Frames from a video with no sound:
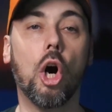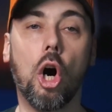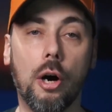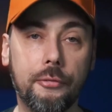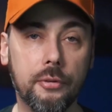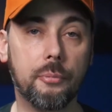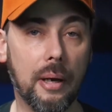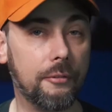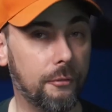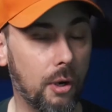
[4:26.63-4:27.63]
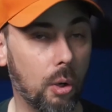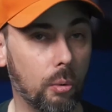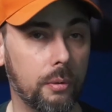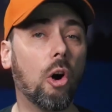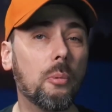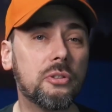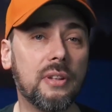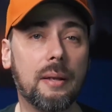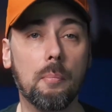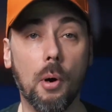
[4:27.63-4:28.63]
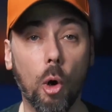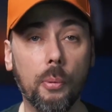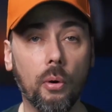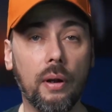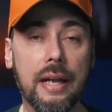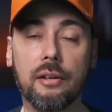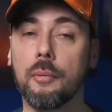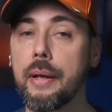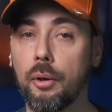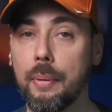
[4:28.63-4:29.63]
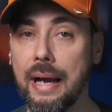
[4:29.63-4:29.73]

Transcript: off of my phone, almost like mobile incremental